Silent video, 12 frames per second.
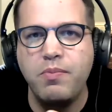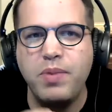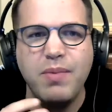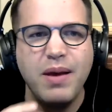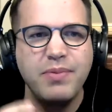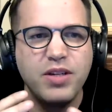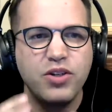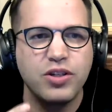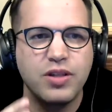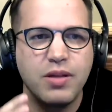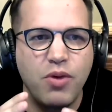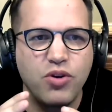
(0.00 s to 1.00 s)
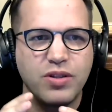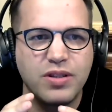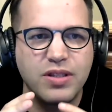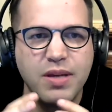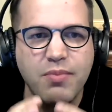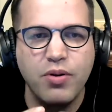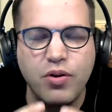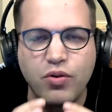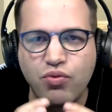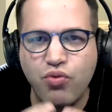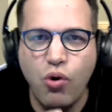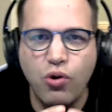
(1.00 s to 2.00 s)
Bitmaps are just the most
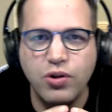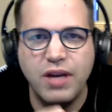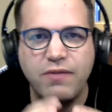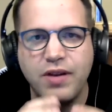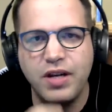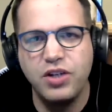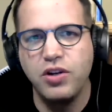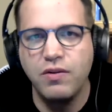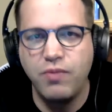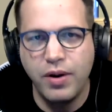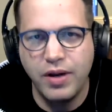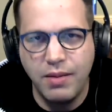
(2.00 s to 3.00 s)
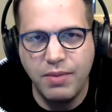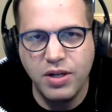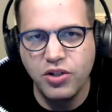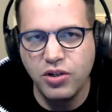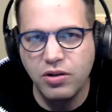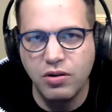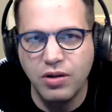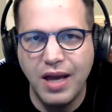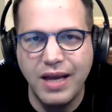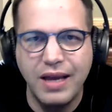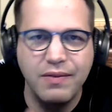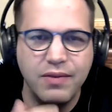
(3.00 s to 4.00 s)
simple, raw definition of what an image should look
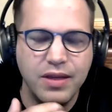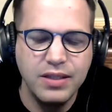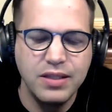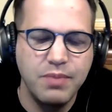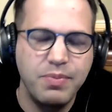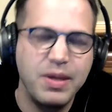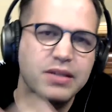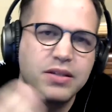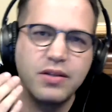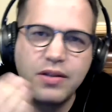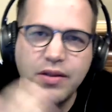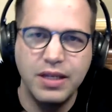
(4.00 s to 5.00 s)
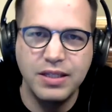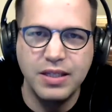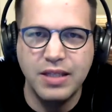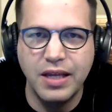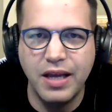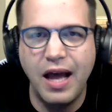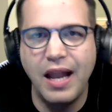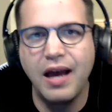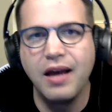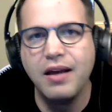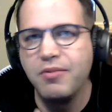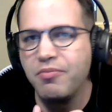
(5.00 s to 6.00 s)
like. This is the pixel, this is the
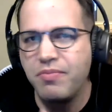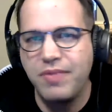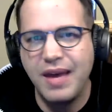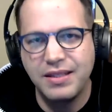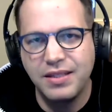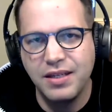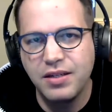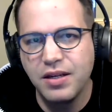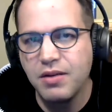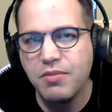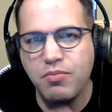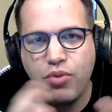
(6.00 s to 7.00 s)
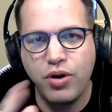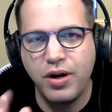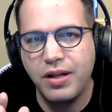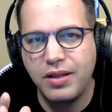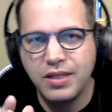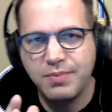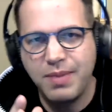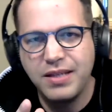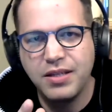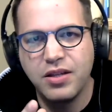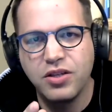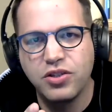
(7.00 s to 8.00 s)
color, that's it. Put it at this
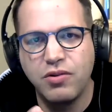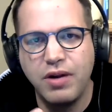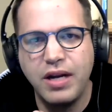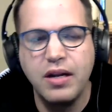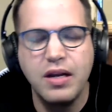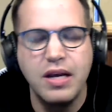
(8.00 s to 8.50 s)
place on the screen.